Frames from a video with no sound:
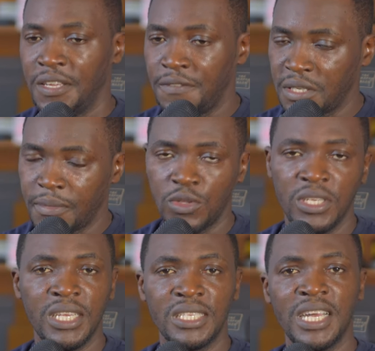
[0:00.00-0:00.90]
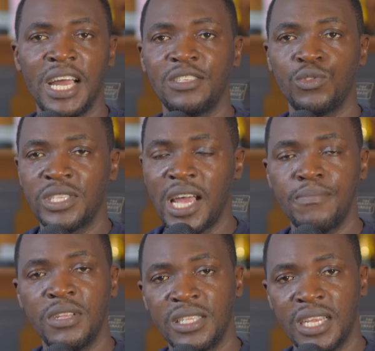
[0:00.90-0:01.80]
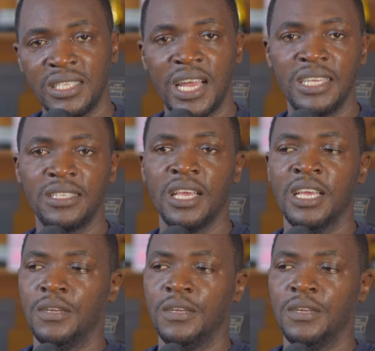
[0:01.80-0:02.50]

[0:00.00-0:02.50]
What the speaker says: If it's about data science, you type data science.